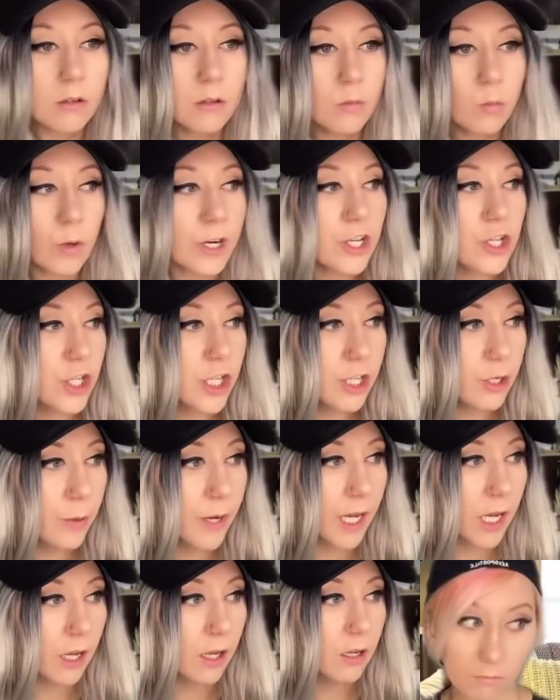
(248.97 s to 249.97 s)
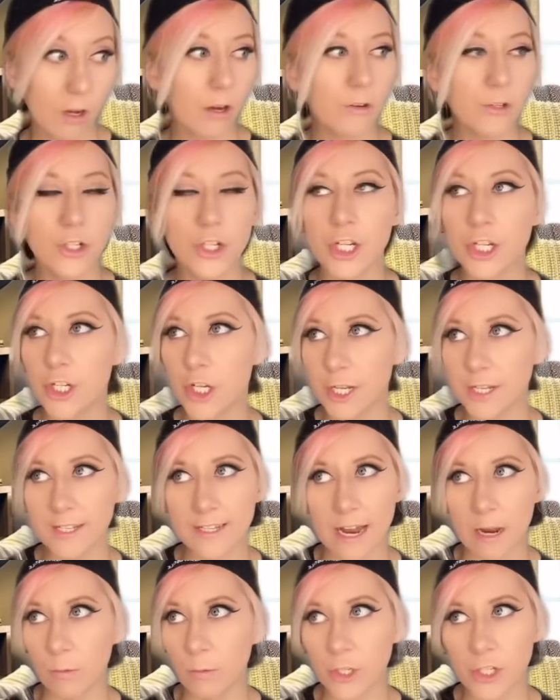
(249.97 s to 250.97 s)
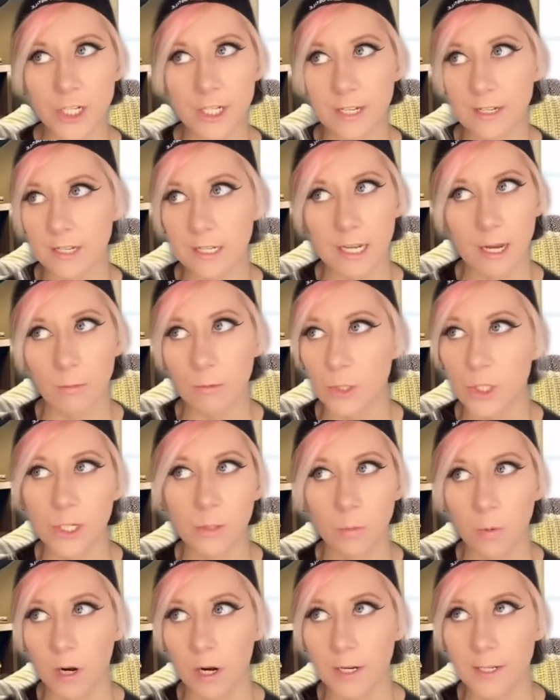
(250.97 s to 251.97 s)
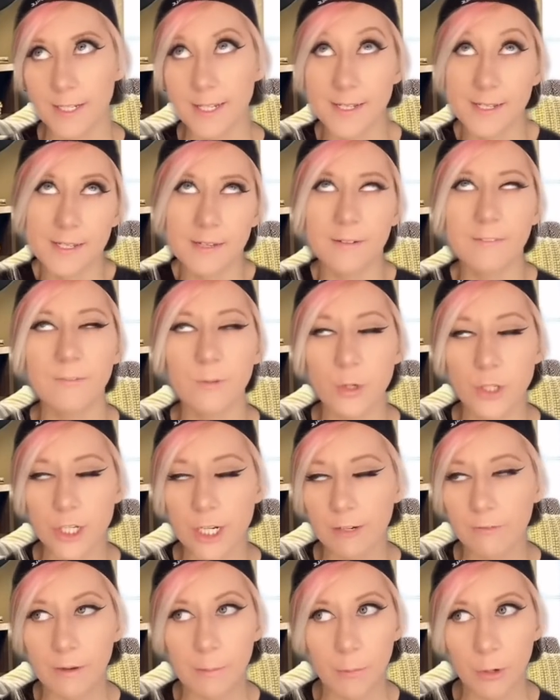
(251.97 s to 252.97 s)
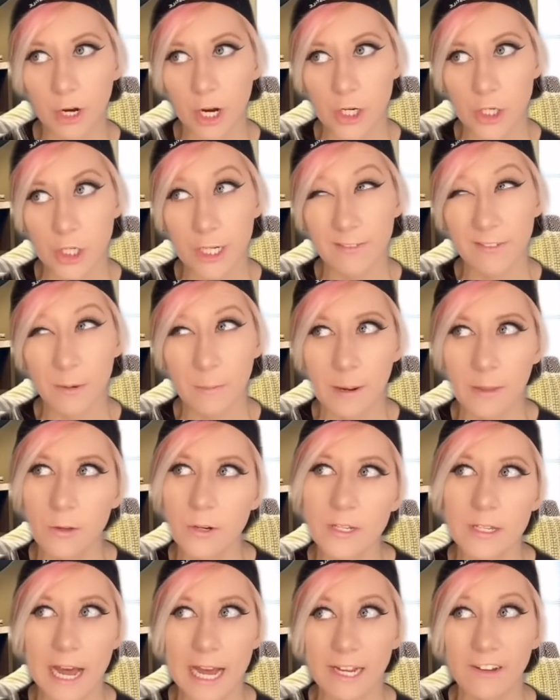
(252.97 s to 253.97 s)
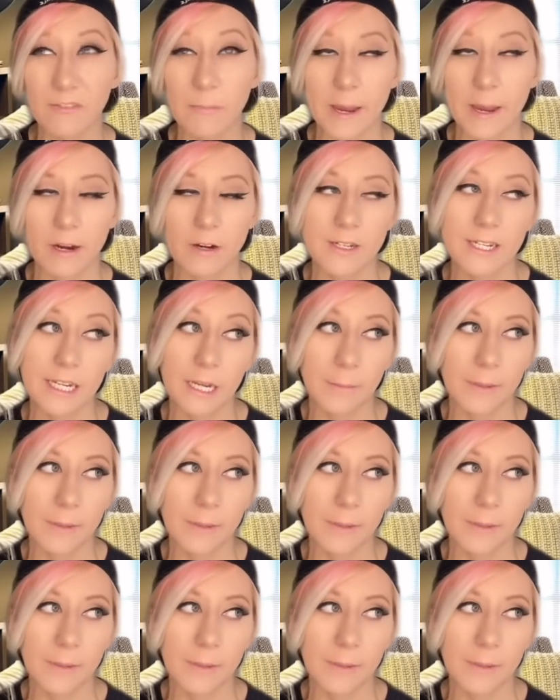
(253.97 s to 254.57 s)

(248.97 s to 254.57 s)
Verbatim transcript: What is she doing? Oh, she shuts down when she doesn't get what she wants. It's an unfortunate repercussion of our mother's lack of parenting